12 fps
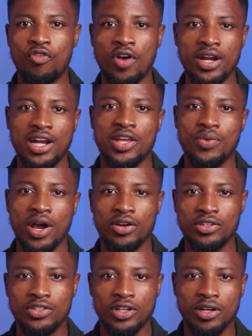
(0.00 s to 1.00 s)
Finally, we are
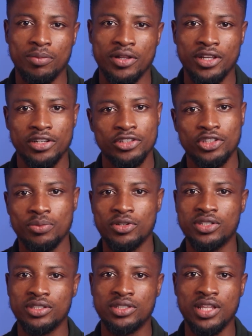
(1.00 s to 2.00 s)
going to talk about the
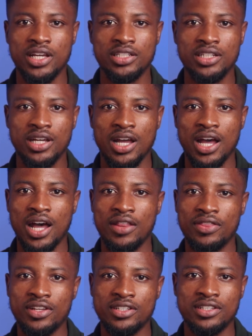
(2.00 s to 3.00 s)
distribution stage,
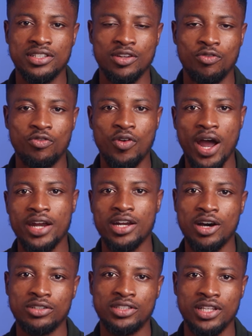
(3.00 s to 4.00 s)
and this is the
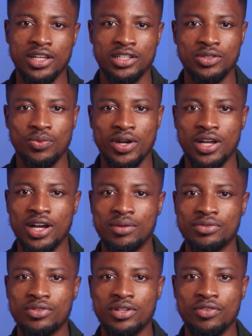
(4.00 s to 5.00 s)
final stage when it
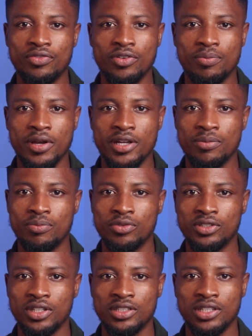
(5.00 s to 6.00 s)
comes to the filmmaking
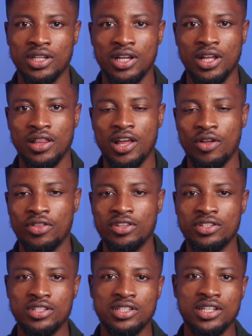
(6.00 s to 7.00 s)
process. Now,
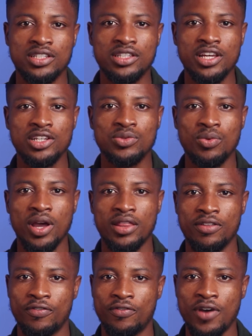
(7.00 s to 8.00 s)
this is the stage where
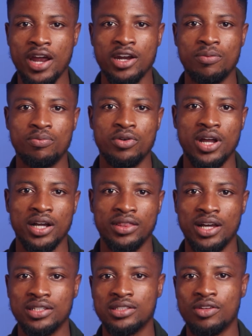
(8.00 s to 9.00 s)
the final product,
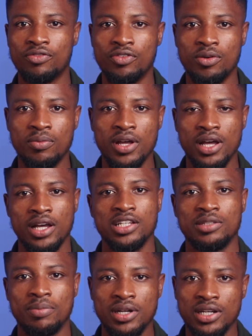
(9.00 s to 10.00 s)
that is the film,
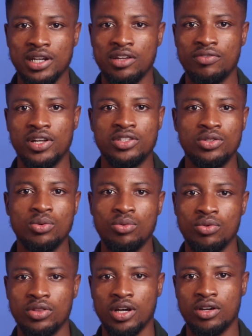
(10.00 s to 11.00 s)
has been delivered to
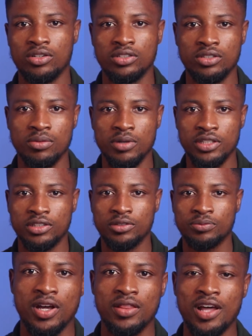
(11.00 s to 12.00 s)
the consumers.
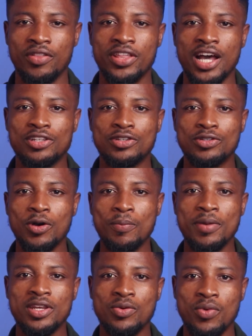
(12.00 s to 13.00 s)
Now, there are so
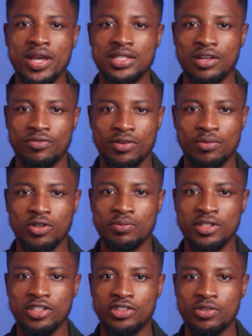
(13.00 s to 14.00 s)
many ways a film could
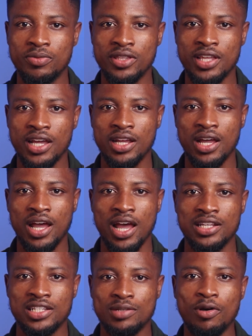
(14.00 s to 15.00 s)
be distributed,
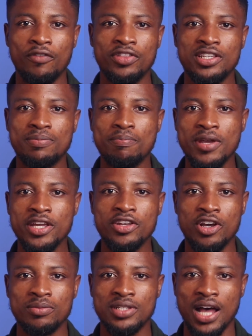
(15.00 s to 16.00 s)
and some of these
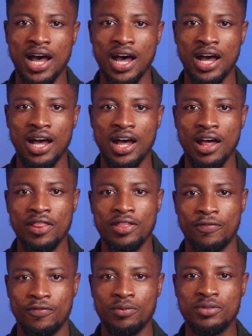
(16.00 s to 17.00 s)
mediums are the
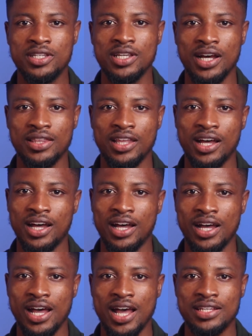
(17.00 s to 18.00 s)
film theater,
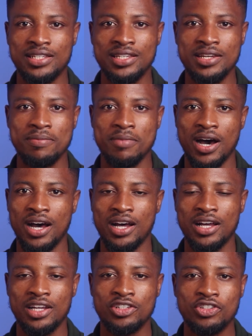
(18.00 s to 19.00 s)
a cinema,
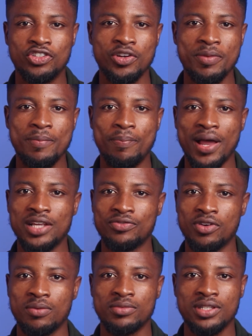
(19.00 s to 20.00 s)
streaming
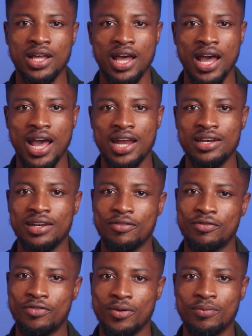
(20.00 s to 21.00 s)
platforms, and
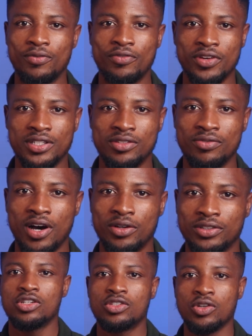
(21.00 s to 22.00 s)
film
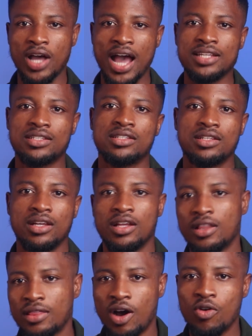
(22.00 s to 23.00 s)
festivals. So guys,
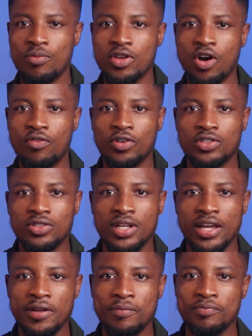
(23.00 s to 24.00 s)
that will be all for
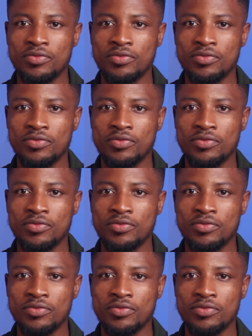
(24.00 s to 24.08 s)
today.